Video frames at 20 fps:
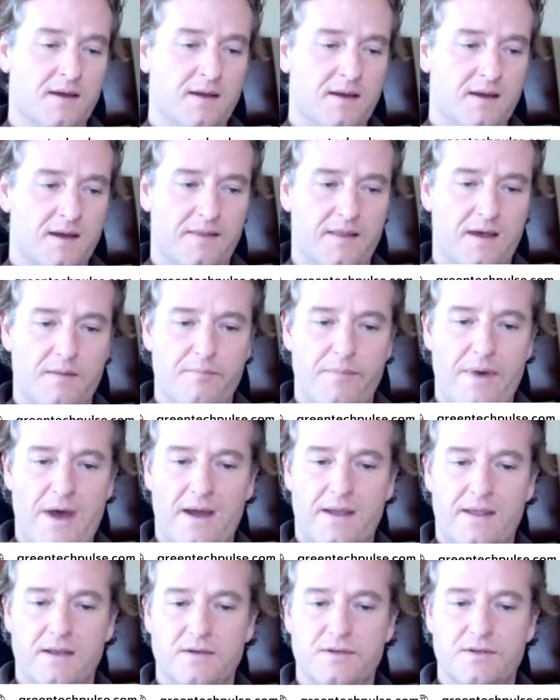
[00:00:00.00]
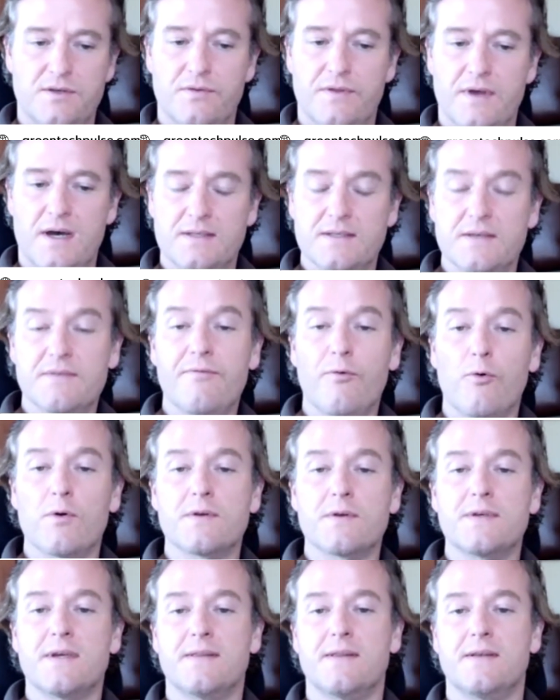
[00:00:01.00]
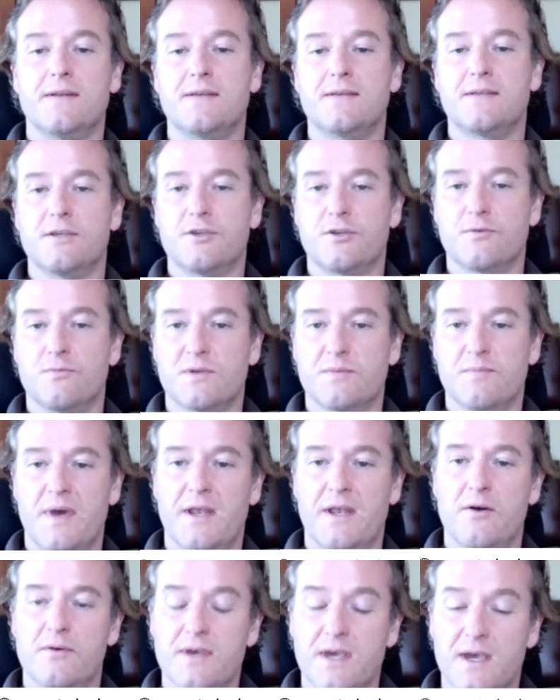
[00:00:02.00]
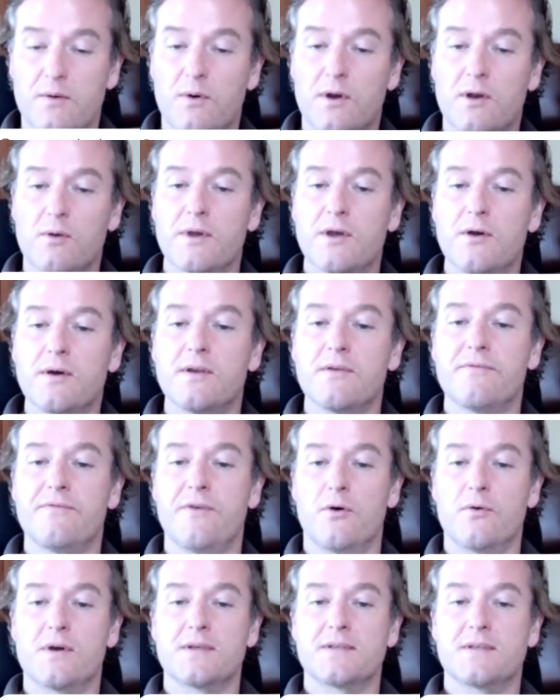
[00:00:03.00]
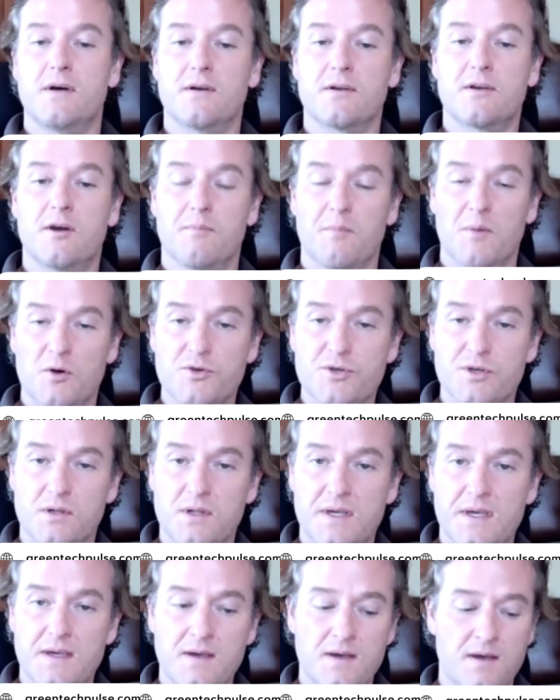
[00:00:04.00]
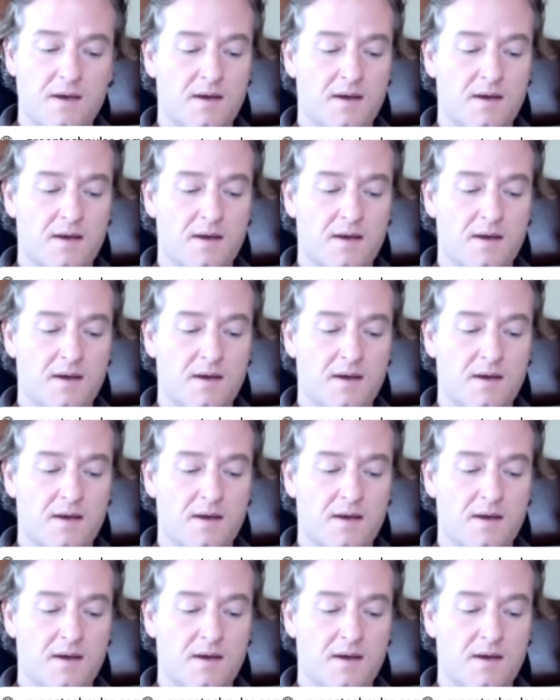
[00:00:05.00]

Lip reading: And then back in 2014, the decision was made, okay, what are we going to focus on commercially,